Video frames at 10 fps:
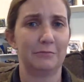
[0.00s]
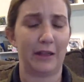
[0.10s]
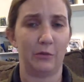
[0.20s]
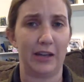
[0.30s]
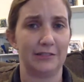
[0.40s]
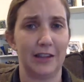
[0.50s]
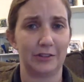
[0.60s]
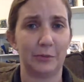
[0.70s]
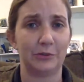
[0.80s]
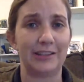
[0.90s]
by the way, it's not
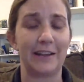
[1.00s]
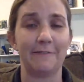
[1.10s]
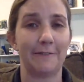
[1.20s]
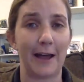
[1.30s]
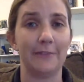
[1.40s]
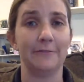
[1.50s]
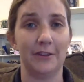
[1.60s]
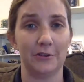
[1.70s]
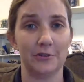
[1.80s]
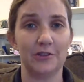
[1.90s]
supposed to take 5
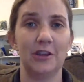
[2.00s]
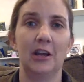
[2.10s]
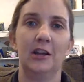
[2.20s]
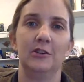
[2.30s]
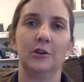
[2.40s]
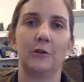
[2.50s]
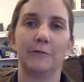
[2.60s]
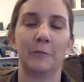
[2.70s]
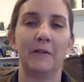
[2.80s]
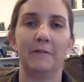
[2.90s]
years to go
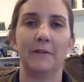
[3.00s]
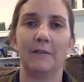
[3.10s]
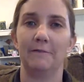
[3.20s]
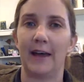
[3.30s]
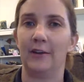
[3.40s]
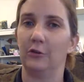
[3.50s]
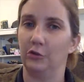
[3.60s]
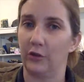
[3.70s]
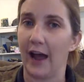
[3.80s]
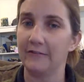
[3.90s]
from a final
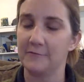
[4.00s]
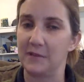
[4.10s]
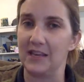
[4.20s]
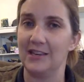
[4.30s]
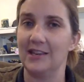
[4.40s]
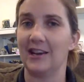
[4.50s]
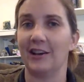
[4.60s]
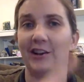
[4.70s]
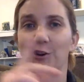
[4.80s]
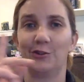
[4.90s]
draft
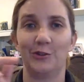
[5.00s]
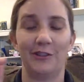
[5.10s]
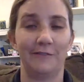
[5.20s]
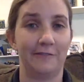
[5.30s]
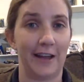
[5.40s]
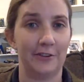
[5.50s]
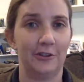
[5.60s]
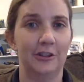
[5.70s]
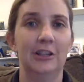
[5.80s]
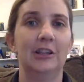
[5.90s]
PEIR to the
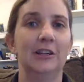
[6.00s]
final.